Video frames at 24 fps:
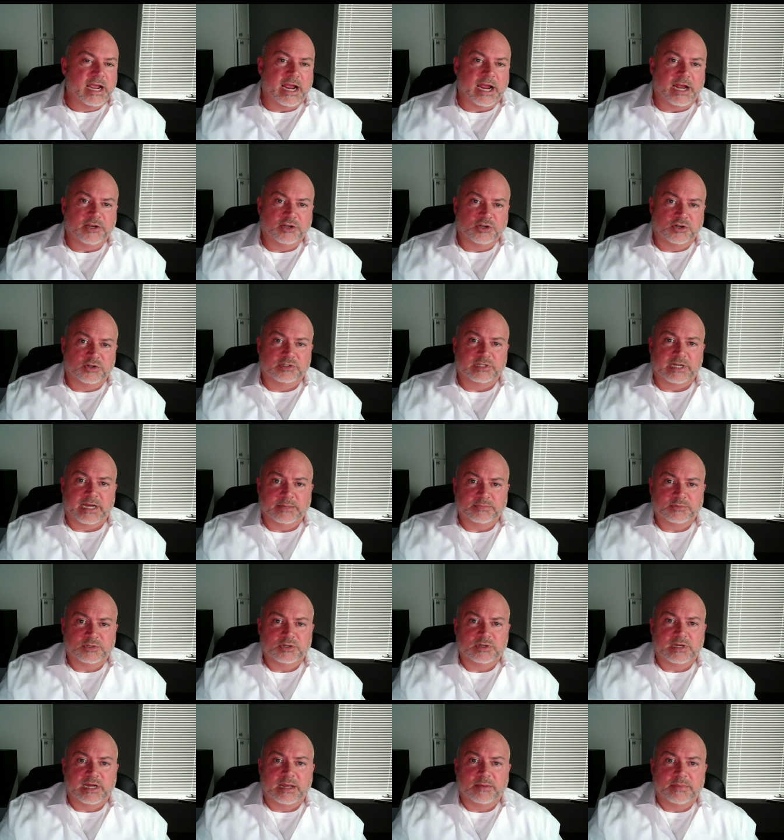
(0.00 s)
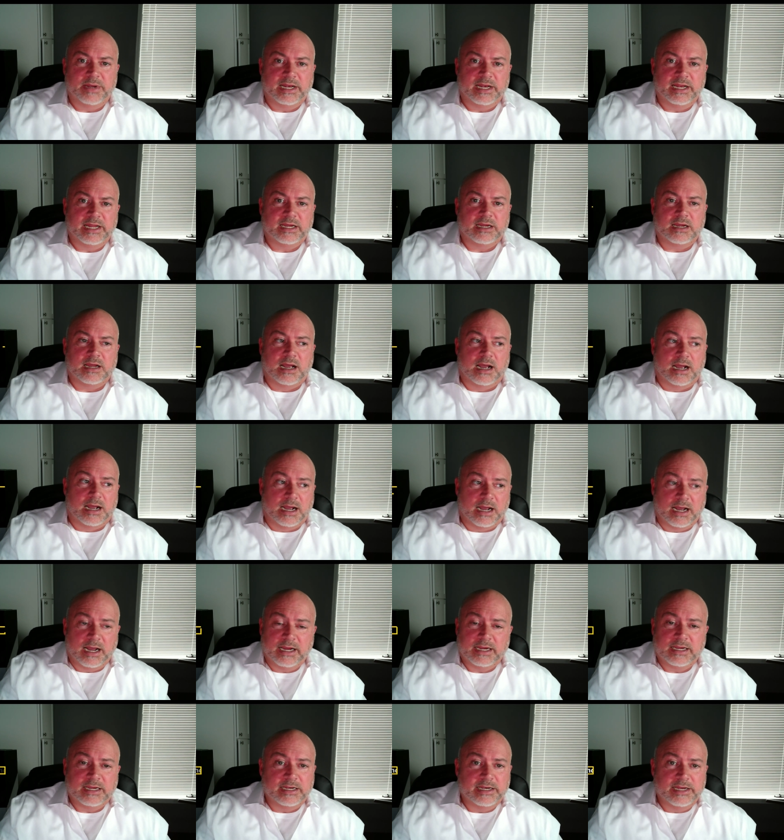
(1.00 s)
and you're type two diabetic,
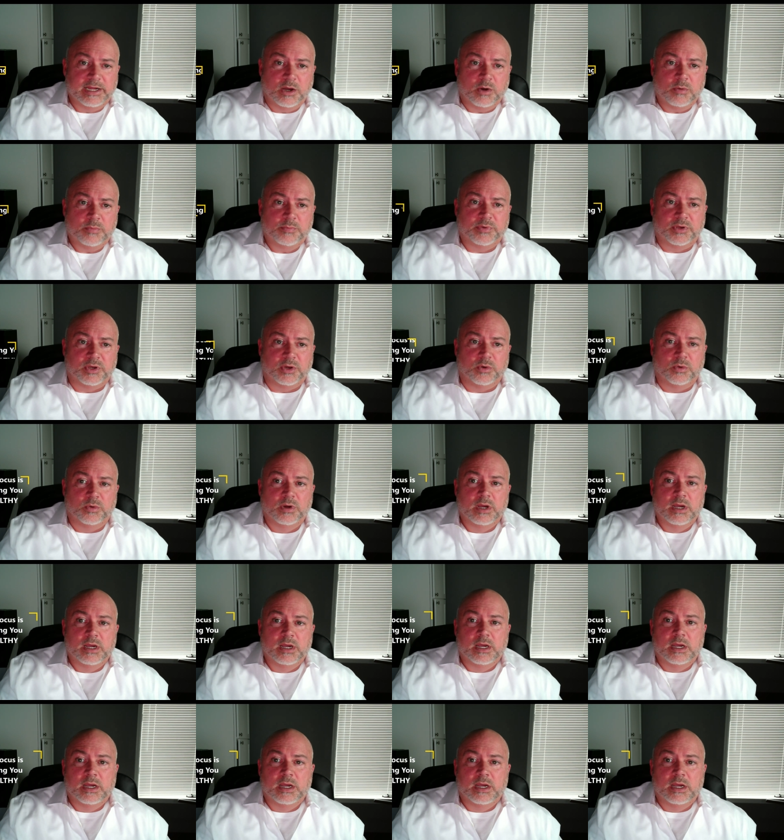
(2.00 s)
I can help you.